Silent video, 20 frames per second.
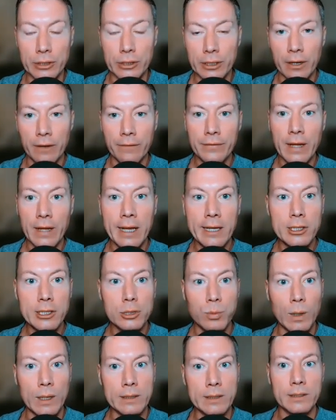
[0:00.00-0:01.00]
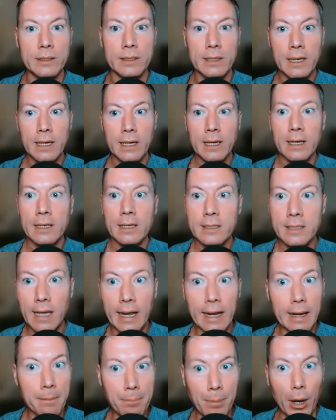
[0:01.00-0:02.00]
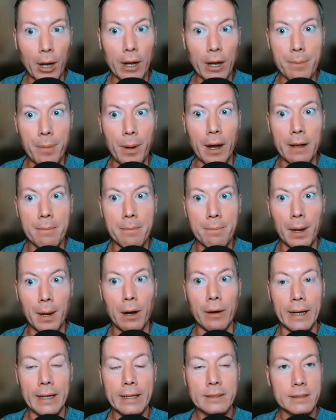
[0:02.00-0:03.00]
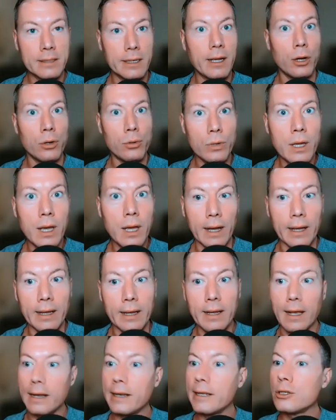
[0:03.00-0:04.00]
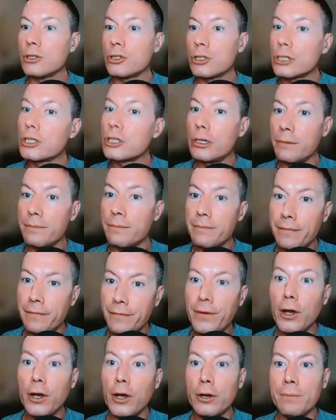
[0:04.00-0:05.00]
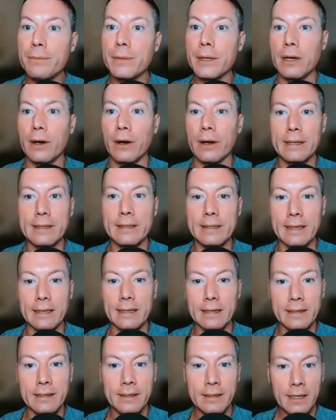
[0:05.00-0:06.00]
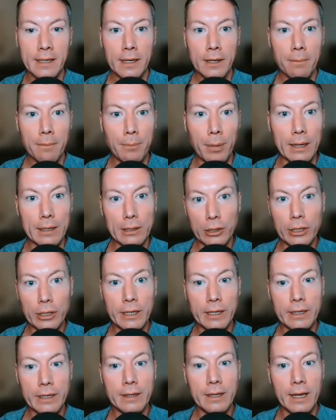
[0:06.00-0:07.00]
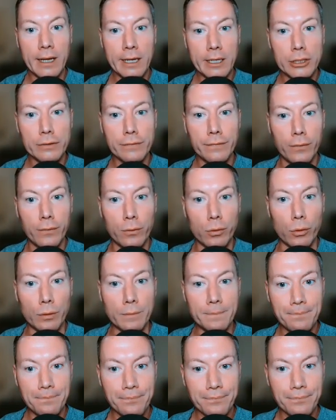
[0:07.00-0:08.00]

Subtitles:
You know, if the H1's saying buy, buy, buy, say okay, and then just confirm the idea by looking at the H4.